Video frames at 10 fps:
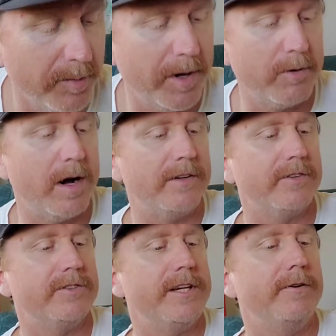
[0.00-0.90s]
The
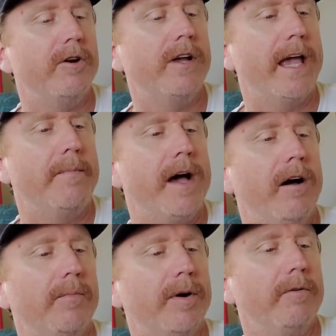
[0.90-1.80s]
Budweiser Zero came
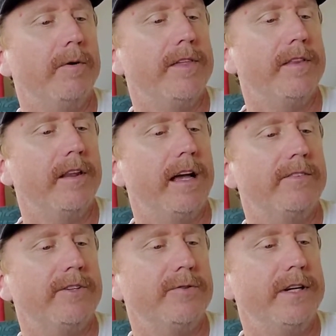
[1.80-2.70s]
out probably within the
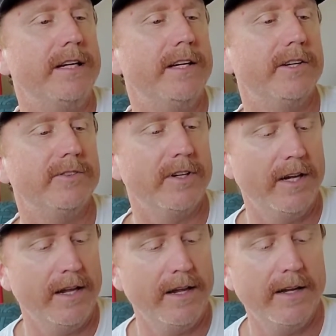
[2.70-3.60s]
last 2 years,
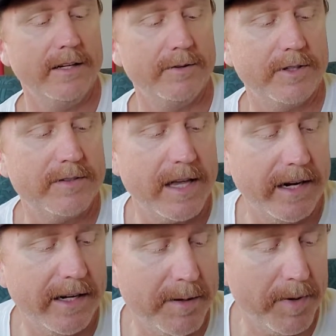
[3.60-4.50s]
and I was
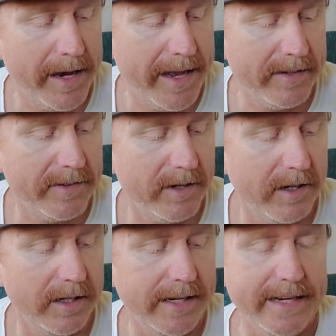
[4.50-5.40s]
excited to get my hands
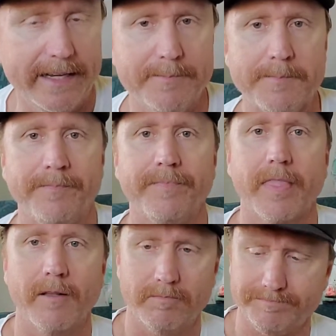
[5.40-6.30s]
on it.
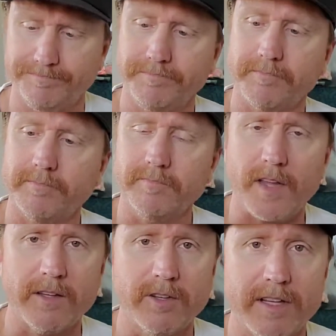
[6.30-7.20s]

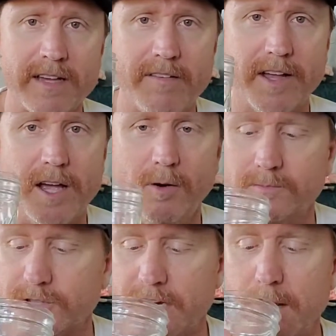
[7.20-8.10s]
So let's have a
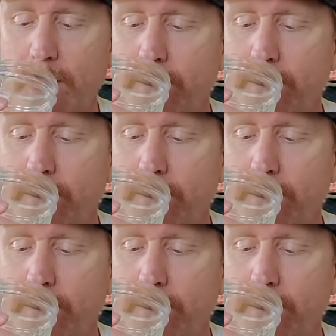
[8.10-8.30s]
go, shall